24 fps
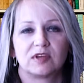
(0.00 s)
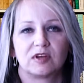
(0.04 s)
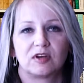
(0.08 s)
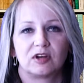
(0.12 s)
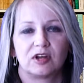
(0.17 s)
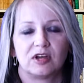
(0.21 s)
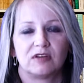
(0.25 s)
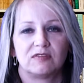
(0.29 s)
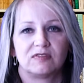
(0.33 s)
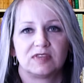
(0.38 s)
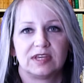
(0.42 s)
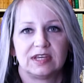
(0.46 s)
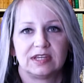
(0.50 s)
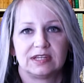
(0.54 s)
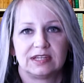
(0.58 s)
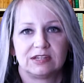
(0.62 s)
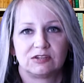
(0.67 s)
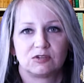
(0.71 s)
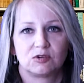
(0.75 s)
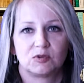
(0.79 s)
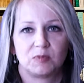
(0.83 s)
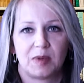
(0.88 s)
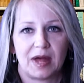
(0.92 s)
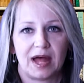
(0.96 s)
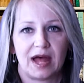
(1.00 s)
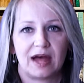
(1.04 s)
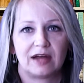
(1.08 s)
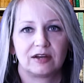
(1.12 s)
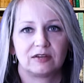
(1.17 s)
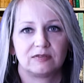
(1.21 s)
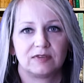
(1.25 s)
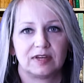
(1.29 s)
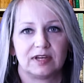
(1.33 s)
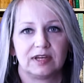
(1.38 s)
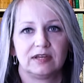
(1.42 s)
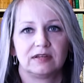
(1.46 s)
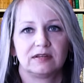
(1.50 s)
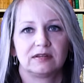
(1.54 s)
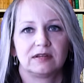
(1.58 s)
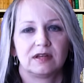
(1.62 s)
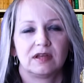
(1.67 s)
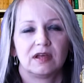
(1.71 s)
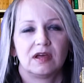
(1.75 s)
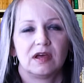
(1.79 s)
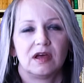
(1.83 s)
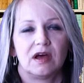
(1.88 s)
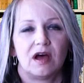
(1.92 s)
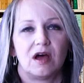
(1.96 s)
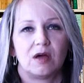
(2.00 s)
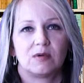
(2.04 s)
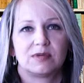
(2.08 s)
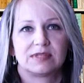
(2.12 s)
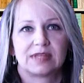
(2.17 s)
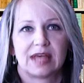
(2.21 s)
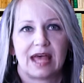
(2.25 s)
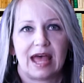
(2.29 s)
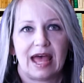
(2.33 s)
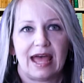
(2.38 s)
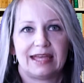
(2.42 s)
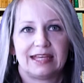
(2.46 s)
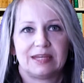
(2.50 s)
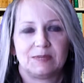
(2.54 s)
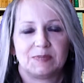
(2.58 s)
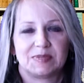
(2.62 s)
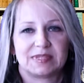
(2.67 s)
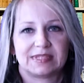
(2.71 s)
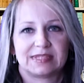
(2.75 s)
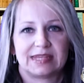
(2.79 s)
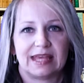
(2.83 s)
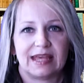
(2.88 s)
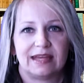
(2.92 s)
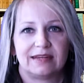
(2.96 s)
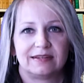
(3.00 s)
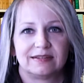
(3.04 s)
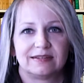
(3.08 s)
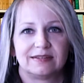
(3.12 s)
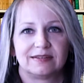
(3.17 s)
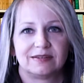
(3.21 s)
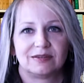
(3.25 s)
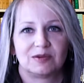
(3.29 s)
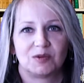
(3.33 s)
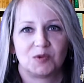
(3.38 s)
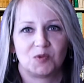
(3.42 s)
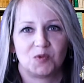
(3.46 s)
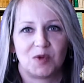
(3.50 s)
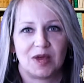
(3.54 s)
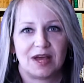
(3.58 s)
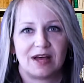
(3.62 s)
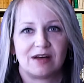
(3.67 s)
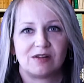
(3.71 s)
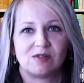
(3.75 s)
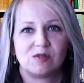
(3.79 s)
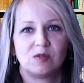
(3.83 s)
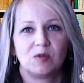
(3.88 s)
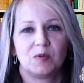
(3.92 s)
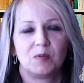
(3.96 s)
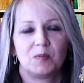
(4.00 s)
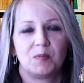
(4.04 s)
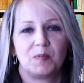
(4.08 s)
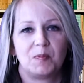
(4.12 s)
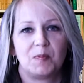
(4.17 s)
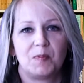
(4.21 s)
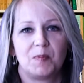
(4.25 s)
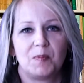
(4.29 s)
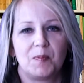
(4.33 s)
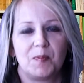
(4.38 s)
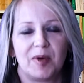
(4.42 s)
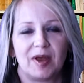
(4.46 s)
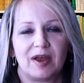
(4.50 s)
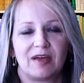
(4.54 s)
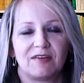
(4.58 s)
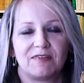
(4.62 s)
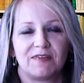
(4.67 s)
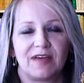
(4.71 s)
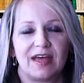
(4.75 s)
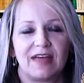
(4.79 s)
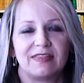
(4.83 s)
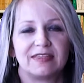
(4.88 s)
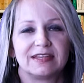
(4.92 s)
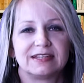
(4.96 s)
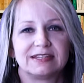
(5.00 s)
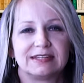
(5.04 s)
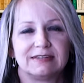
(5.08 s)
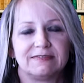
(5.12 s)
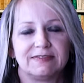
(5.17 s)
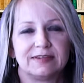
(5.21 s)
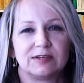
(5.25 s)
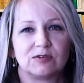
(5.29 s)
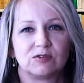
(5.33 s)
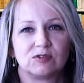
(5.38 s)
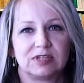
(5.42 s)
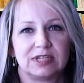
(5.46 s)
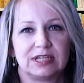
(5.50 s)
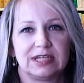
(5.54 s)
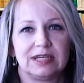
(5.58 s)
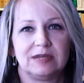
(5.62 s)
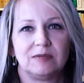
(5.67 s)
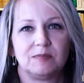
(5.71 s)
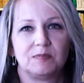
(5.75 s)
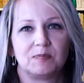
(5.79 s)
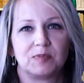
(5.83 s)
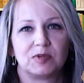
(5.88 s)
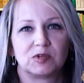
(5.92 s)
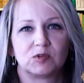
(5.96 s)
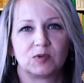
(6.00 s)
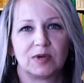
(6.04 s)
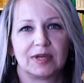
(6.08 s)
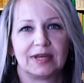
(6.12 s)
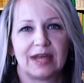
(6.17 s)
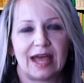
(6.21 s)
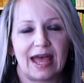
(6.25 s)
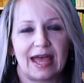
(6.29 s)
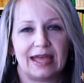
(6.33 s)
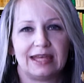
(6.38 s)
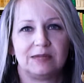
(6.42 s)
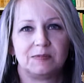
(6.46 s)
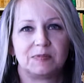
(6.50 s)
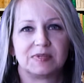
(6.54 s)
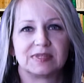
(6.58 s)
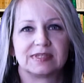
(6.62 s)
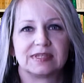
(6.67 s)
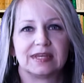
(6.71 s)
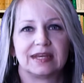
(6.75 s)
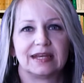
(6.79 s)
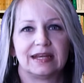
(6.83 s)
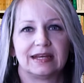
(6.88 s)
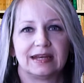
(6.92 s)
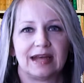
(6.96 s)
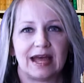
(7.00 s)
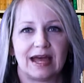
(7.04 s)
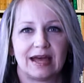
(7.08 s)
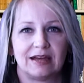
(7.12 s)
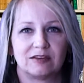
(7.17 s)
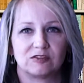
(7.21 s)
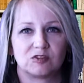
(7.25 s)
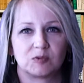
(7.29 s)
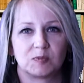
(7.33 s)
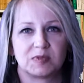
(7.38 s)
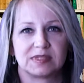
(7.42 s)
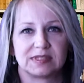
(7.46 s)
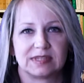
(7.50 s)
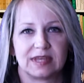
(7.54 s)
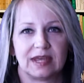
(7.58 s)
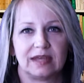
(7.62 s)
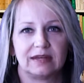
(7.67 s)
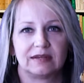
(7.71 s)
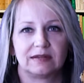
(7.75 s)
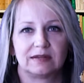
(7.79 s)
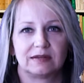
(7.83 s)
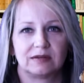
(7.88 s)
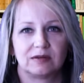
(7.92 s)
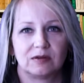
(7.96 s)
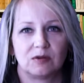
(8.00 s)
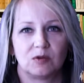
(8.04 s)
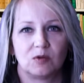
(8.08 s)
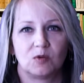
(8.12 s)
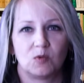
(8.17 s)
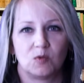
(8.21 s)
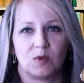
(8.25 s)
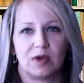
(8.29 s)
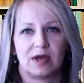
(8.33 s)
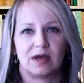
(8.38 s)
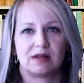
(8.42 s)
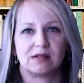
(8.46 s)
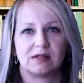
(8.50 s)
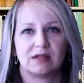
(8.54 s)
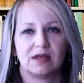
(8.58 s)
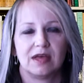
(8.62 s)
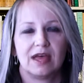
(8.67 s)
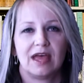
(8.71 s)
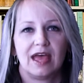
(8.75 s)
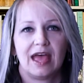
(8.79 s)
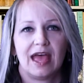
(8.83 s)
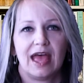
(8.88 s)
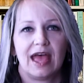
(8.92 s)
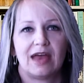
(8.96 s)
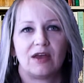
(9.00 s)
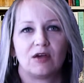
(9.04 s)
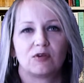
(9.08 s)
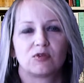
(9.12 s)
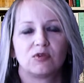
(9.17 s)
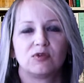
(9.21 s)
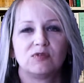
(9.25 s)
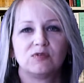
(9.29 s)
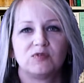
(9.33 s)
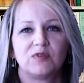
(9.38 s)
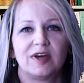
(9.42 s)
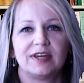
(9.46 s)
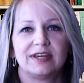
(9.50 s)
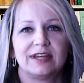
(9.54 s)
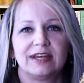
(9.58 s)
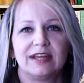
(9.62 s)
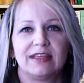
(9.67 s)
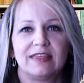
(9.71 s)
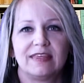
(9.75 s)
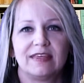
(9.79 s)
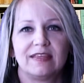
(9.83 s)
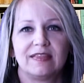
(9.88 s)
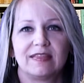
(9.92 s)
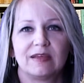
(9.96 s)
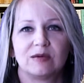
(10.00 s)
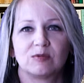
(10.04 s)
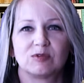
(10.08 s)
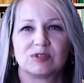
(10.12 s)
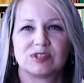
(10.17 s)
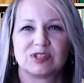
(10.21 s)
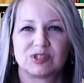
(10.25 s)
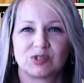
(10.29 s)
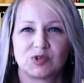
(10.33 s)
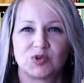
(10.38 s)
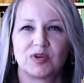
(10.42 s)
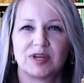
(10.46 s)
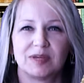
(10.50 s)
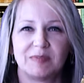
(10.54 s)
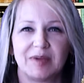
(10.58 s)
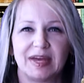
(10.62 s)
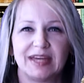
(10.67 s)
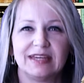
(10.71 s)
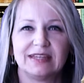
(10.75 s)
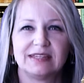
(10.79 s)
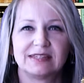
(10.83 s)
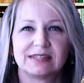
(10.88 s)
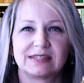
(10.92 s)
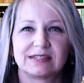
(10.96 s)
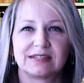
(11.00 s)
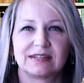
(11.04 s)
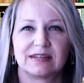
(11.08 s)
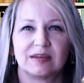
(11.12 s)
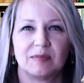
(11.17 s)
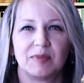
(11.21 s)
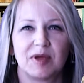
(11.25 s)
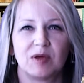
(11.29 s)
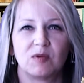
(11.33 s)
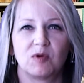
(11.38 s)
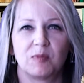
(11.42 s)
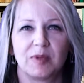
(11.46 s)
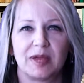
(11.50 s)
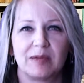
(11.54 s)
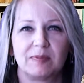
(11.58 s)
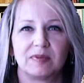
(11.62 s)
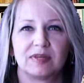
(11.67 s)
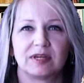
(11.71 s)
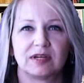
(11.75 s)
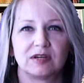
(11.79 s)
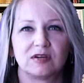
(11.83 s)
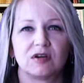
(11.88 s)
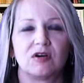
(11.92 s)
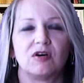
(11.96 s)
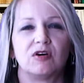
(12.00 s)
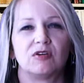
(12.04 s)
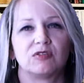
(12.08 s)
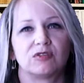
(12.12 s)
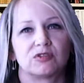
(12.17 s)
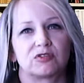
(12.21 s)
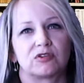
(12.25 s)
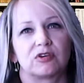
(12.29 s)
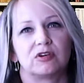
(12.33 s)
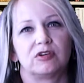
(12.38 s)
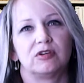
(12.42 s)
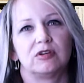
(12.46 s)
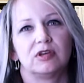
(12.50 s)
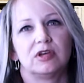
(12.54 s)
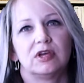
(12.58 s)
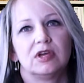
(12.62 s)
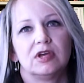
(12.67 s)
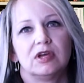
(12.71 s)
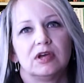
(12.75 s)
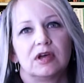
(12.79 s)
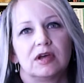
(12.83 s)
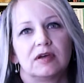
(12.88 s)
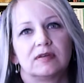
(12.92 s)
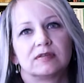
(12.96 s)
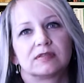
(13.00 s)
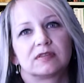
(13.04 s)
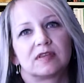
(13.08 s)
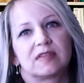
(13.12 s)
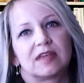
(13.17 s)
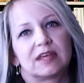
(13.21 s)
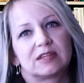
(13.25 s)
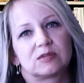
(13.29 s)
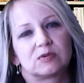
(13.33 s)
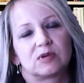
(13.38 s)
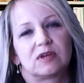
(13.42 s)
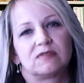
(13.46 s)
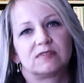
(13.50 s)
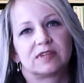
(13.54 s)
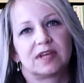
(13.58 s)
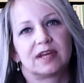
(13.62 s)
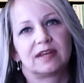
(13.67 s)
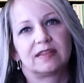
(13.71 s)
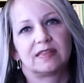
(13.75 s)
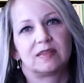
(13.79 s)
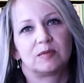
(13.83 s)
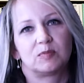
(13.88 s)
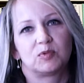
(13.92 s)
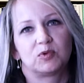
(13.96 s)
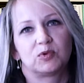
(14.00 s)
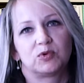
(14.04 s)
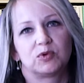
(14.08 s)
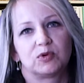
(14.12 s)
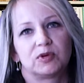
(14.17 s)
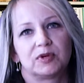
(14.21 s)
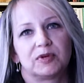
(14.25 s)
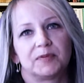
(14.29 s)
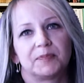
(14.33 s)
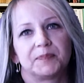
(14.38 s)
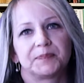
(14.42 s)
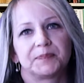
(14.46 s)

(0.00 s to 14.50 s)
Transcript: I got over the initial part of it, I was 80% well, but I found the difficulty between 80% and 100% well. And I couldn't find anything that was story-based about what people had gone through. So that's what I've done in the book.